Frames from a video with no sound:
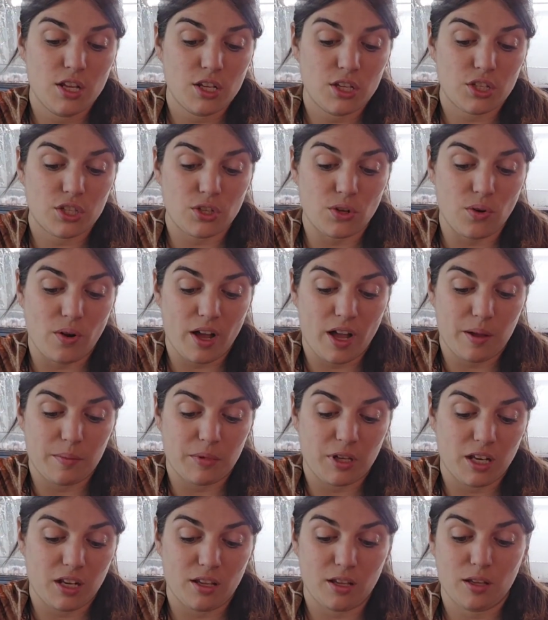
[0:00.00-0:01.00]
So I'm
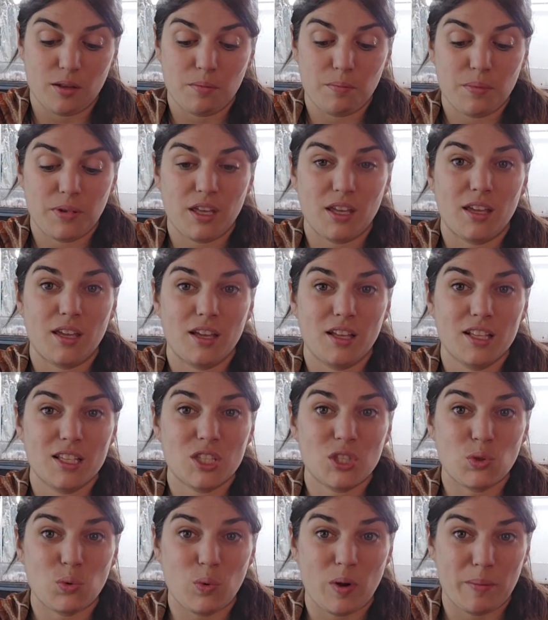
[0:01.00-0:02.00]
going to be
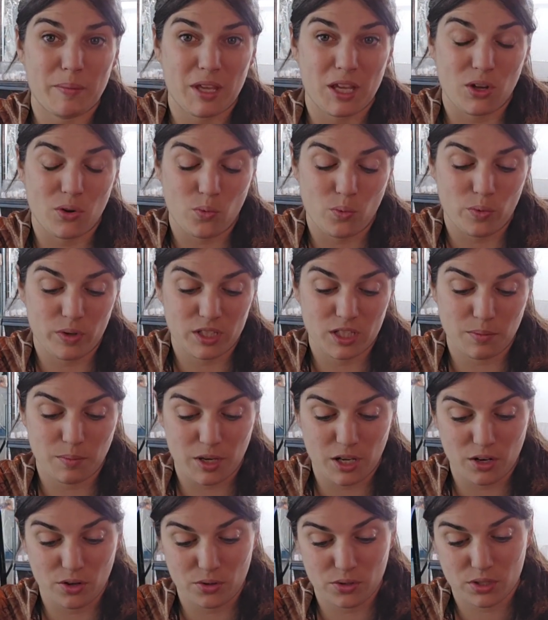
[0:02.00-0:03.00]
swimming with
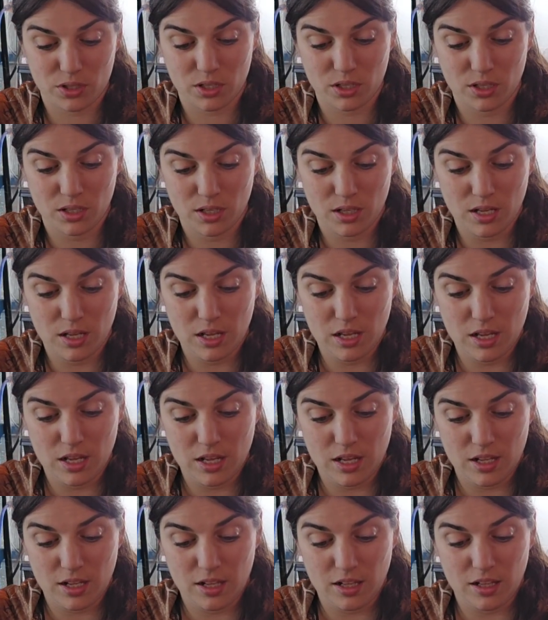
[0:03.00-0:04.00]
tomatoes
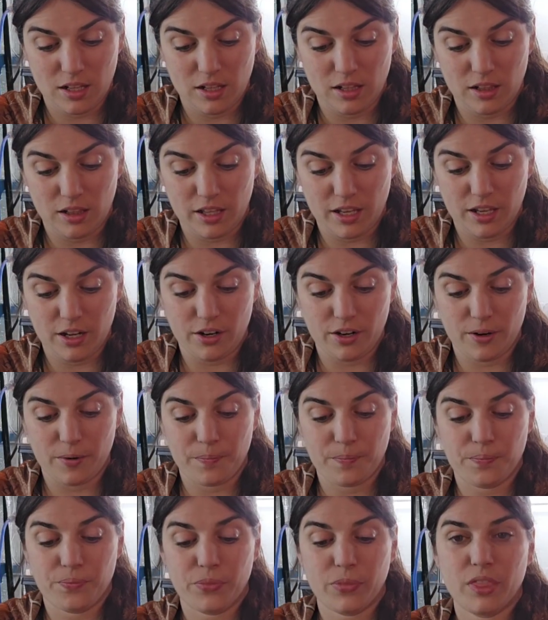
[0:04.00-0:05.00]
later.
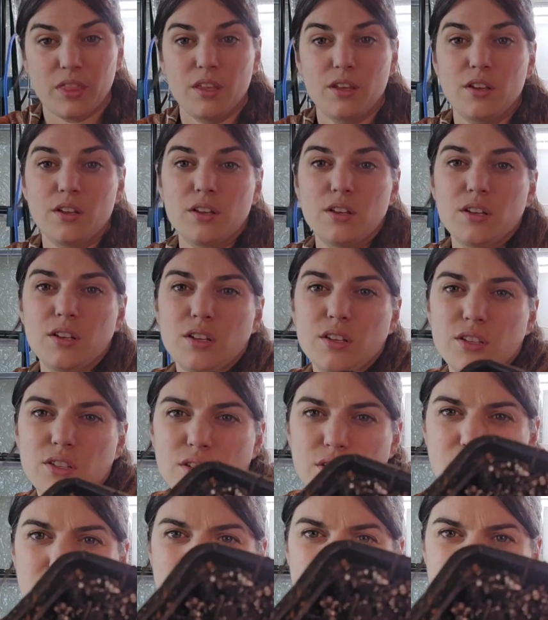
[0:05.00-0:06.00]
So
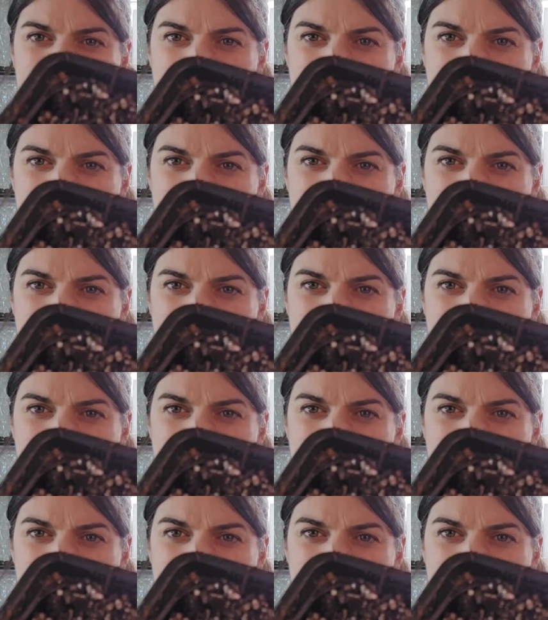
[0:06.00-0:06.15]
you can